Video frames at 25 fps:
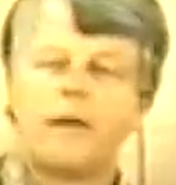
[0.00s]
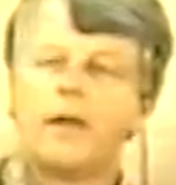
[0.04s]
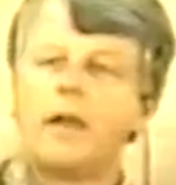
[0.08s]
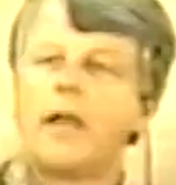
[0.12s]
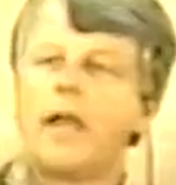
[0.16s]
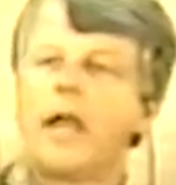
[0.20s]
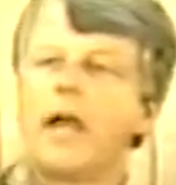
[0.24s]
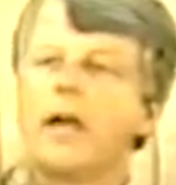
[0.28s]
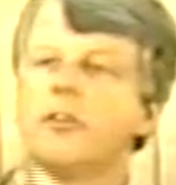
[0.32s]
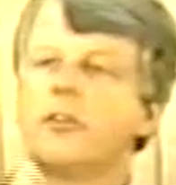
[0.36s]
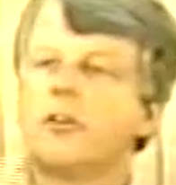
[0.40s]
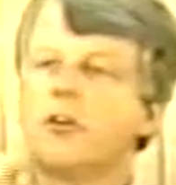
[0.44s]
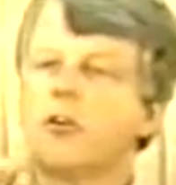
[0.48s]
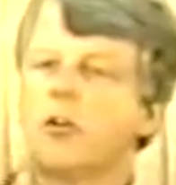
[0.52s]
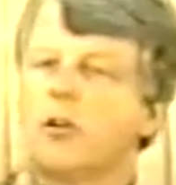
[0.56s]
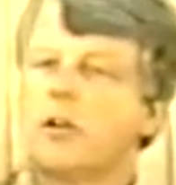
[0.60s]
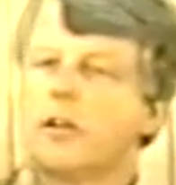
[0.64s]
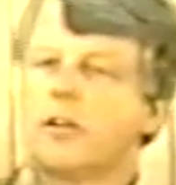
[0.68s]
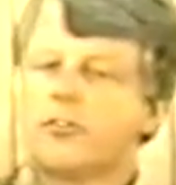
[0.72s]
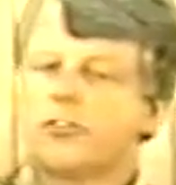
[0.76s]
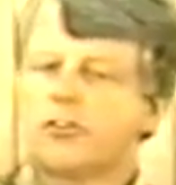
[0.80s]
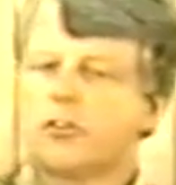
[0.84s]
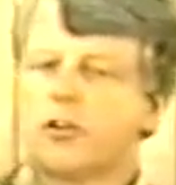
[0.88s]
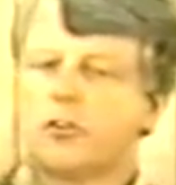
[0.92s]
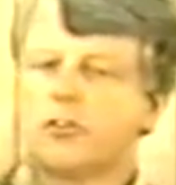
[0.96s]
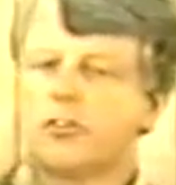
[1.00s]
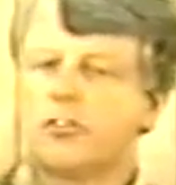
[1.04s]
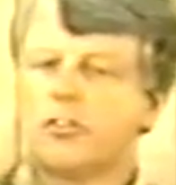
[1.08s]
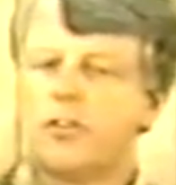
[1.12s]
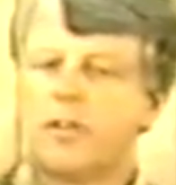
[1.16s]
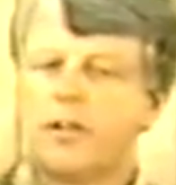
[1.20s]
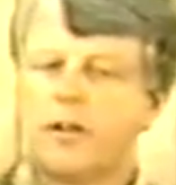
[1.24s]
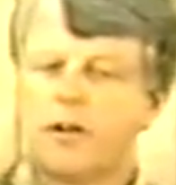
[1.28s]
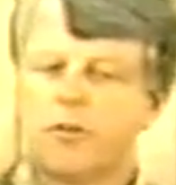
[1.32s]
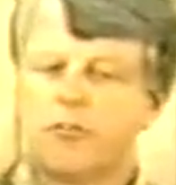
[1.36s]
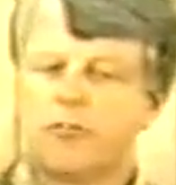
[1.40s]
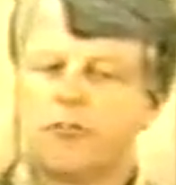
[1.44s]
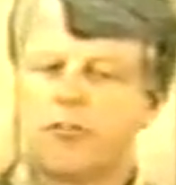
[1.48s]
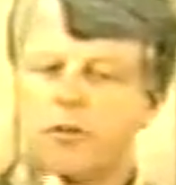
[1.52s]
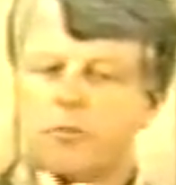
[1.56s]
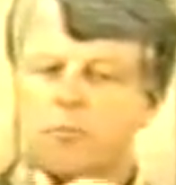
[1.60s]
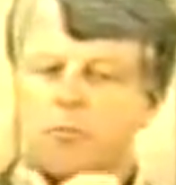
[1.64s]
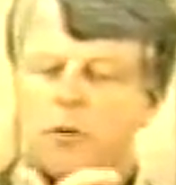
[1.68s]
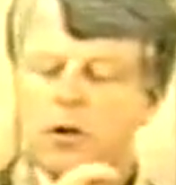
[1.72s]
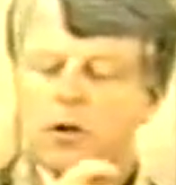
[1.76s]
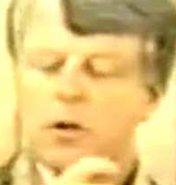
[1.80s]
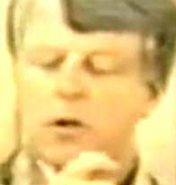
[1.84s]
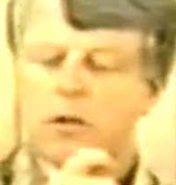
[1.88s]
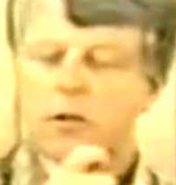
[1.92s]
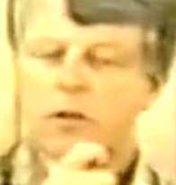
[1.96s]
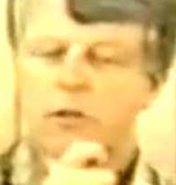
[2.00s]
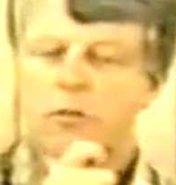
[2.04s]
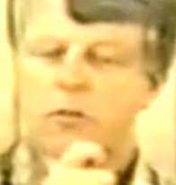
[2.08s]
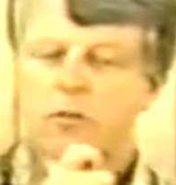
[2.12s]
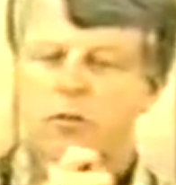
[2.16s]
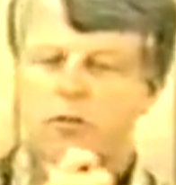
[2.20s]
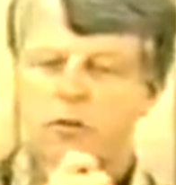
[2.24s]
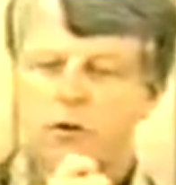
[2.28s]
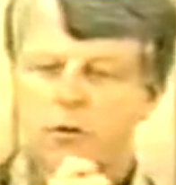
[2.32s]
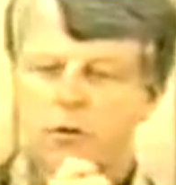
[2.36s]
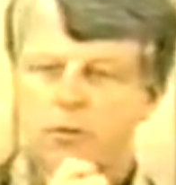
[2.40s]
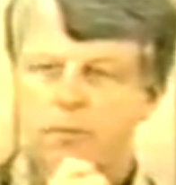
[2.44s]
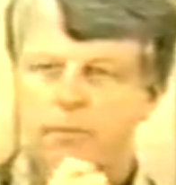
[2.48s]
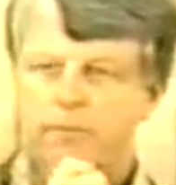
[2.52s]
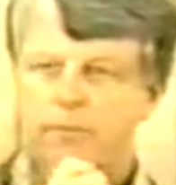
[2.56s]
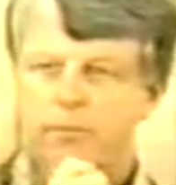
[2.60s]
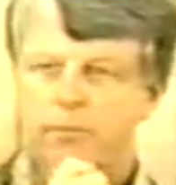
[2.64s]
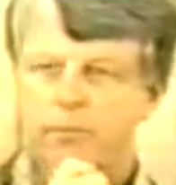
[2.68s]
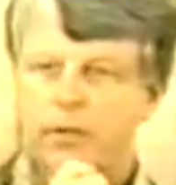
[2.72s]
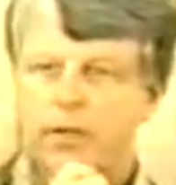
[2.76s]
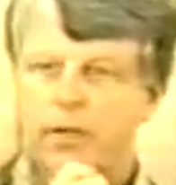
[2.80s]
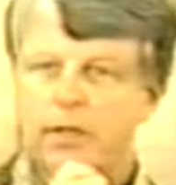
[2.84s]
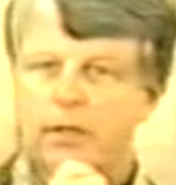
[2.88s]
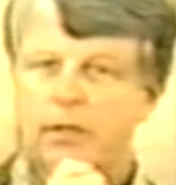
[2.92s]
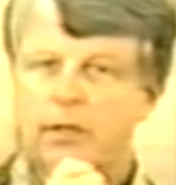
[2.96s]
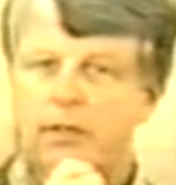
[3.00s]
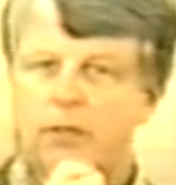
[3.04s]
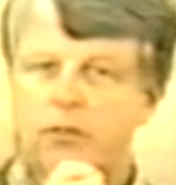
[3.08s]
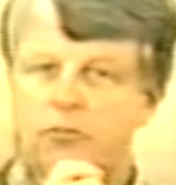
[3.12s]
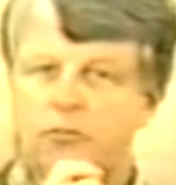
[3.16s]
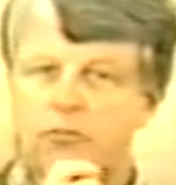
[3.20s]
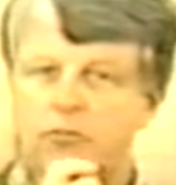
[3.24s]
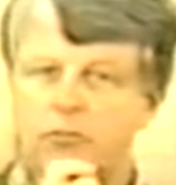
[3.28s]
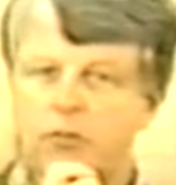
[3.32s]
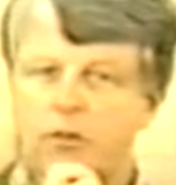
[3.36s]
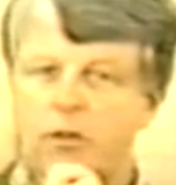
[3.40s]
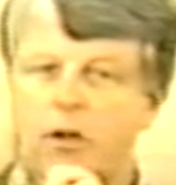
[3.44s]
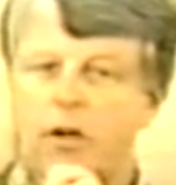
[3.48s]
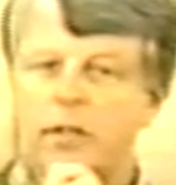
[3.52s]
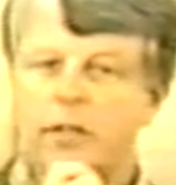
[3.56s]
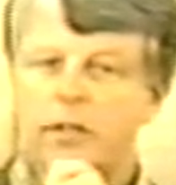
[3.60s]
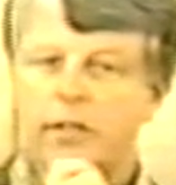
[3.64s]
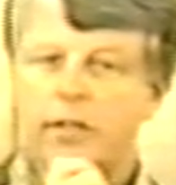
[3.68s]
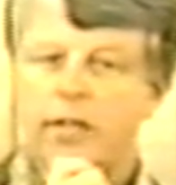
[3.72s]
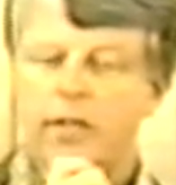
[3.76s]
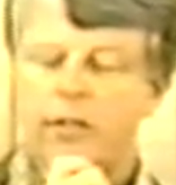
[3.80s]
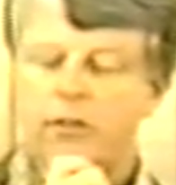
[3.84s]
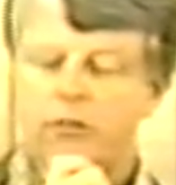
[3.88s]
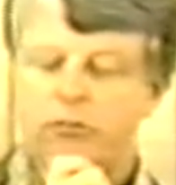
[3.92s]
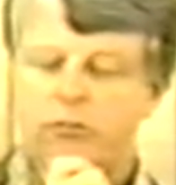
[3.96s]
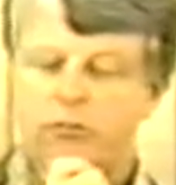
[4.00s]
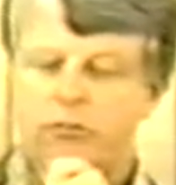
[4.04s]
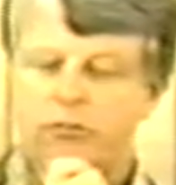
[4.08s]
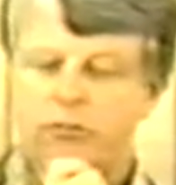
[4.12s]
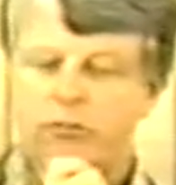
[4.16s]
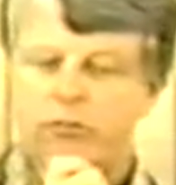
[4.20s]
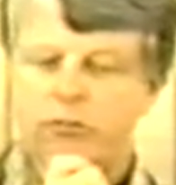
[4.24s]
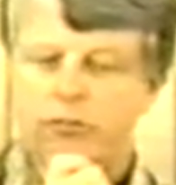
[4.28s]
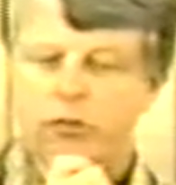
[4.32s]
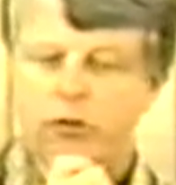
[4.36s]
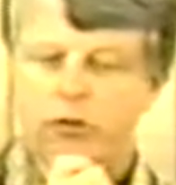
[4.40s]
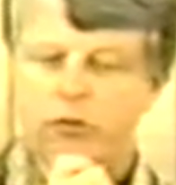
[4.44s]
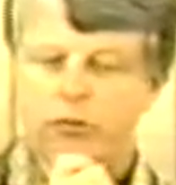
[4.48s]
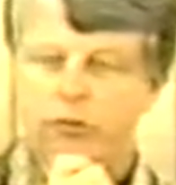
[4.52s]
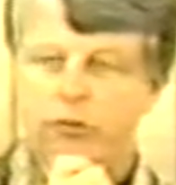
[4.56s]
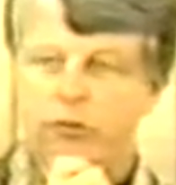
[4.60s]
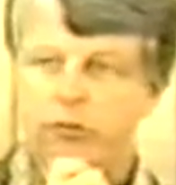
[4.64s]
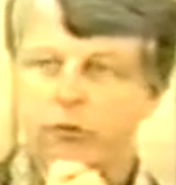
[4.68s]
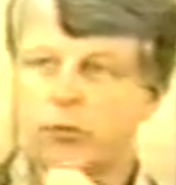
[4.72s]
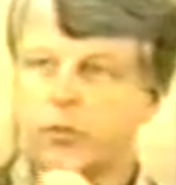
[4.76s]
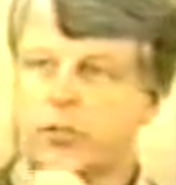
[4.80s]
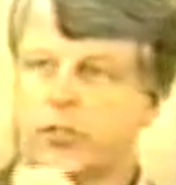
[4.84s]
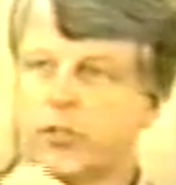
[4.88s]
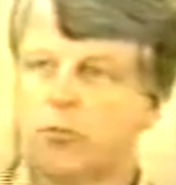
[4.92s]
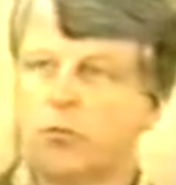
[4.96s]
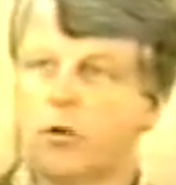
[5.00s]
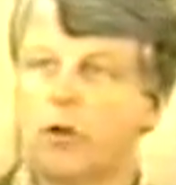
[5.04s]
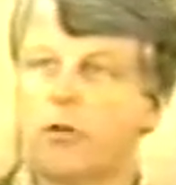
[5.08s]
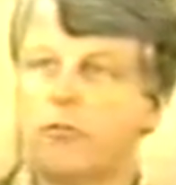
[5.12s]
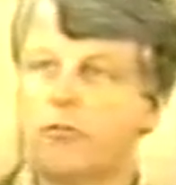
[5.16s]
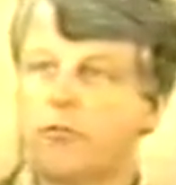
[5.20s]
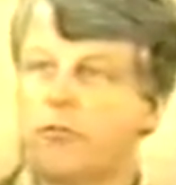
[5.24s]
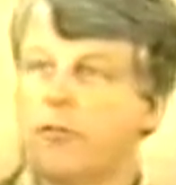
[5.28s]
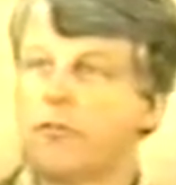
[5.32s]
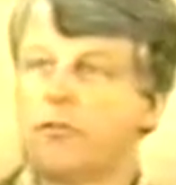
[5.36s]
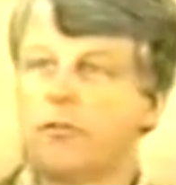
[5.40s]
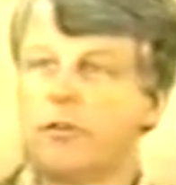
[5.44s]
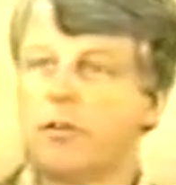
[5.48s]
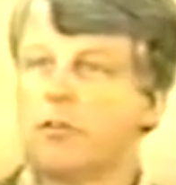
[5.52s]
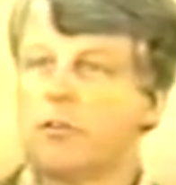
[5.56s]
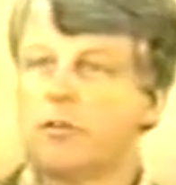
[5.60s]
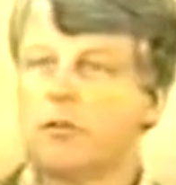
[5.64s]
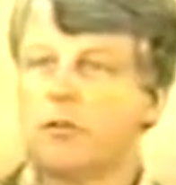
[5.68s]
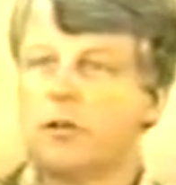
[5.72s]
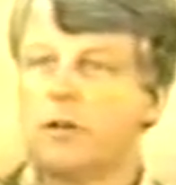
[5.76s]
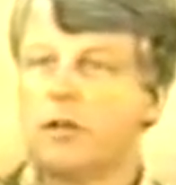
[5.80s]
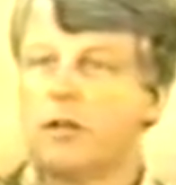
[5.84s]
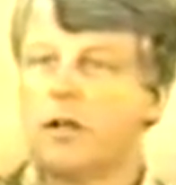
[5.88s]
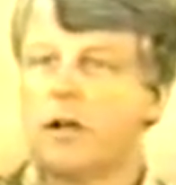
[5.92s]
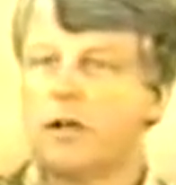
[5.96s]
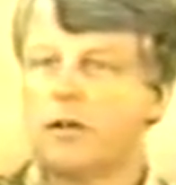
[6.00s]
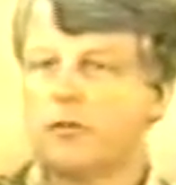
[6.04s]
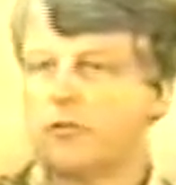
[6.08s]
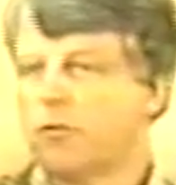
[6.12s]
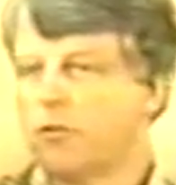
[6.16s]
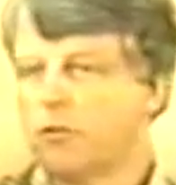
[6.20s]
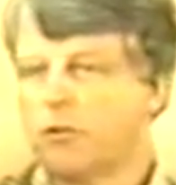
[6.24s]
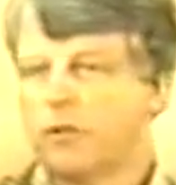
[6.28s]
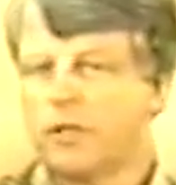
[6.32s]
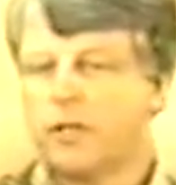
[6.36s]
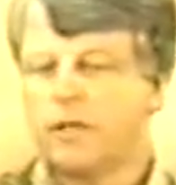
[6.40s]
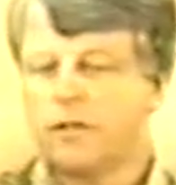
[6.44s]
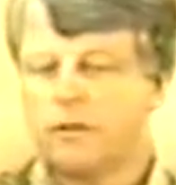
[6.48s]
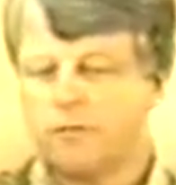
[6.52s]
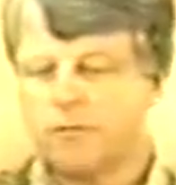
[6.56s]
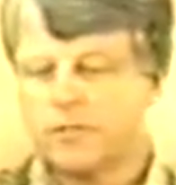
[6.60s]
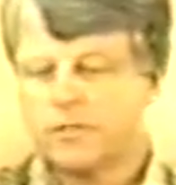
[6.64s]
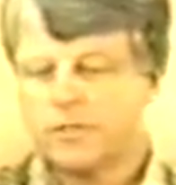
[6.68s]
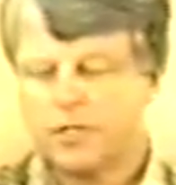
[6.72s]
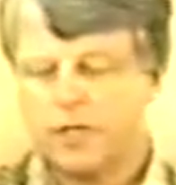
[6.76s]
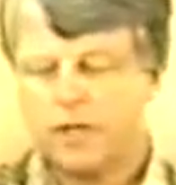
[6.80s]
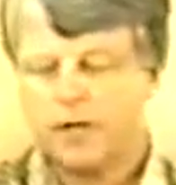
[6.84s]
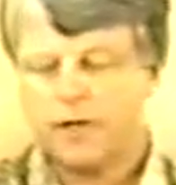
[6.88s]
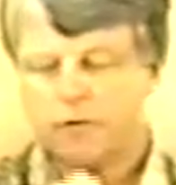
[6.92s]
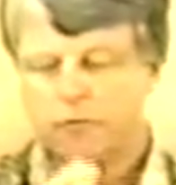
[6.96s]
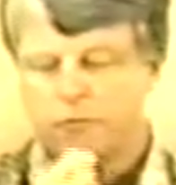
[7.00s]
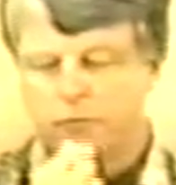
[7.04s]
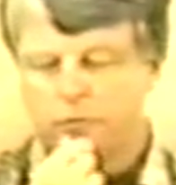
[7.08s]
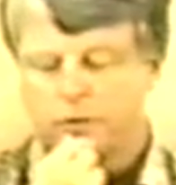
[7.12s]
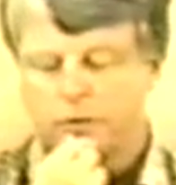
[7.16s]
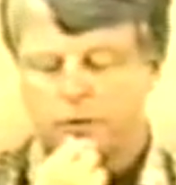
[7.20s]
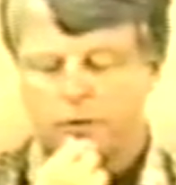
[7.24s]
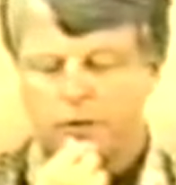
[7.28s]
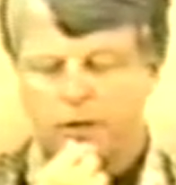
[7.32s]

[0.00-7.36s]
And the early church there said Martin Luther in his On the Councils and Churches, which he wrote in 1539, toward the end of his life,